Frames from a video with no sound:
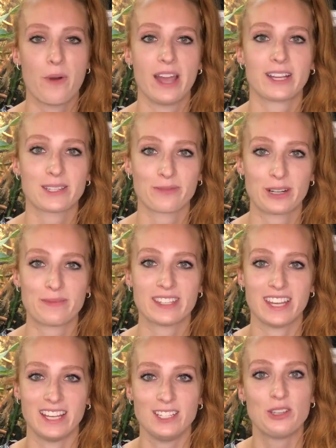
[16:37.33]

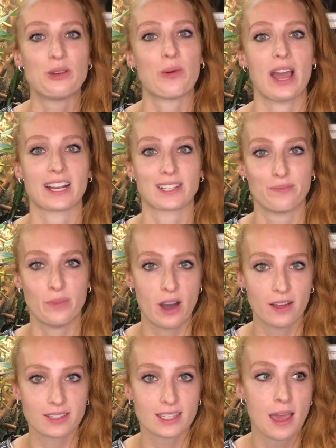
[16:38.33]
waxworms into wax
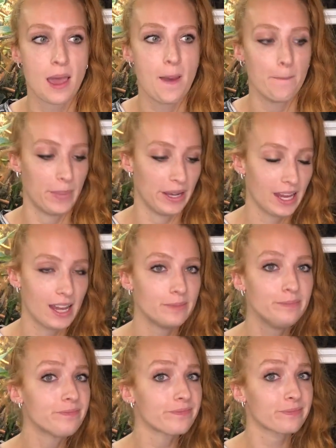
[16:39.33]
moths. But
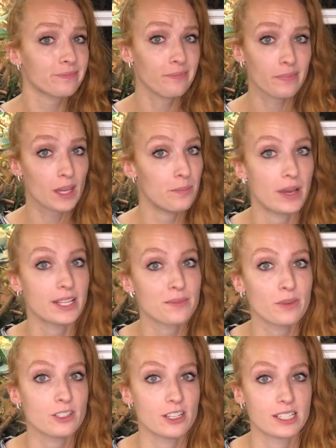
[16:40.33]
again,
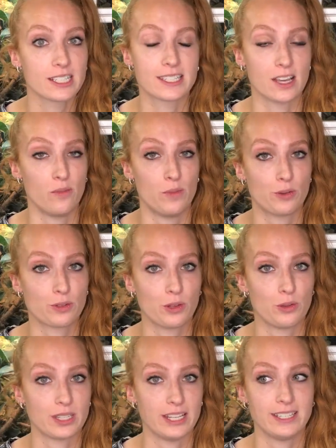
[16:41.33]
PetSmart doesn't sell most of
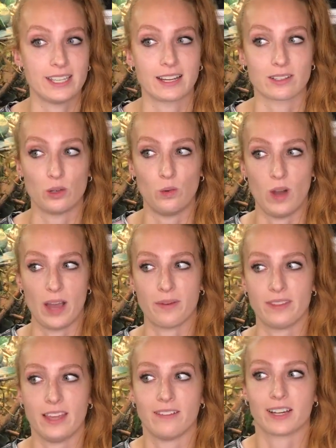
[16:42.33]
those insects, so why would they